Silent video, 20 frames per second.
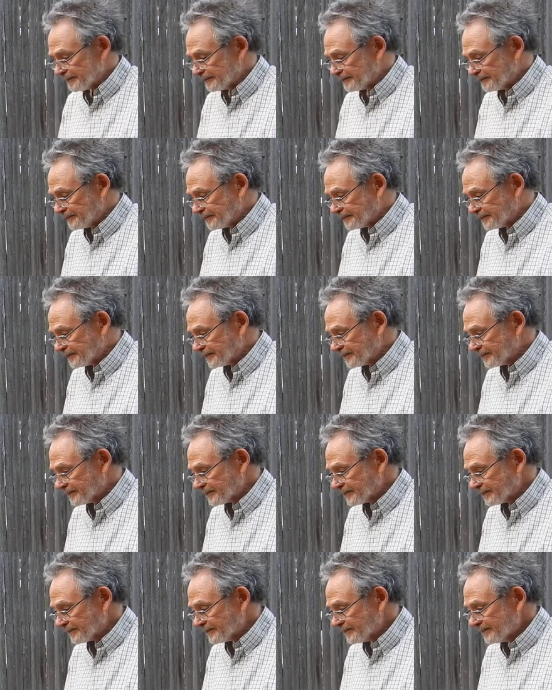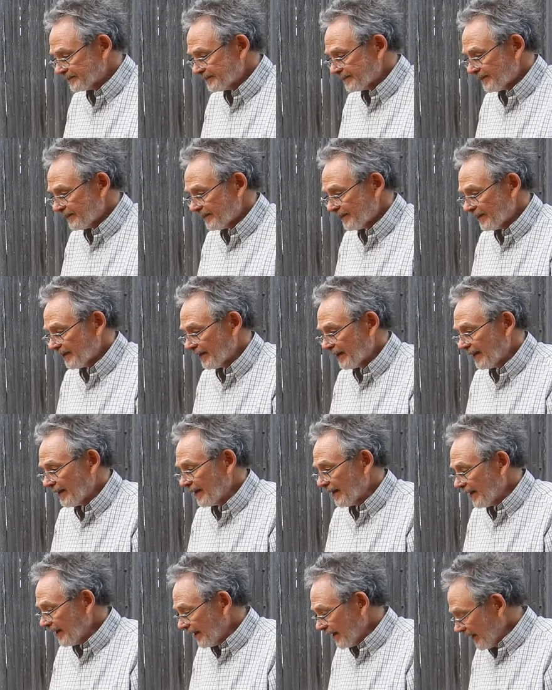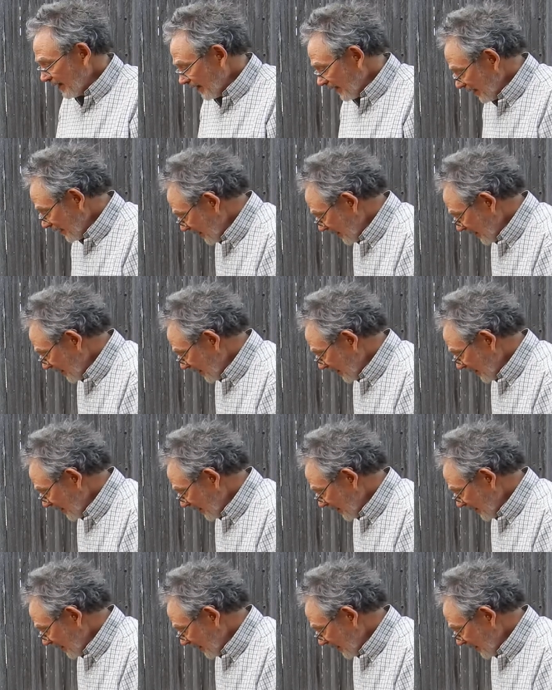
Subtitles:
Nothing is said.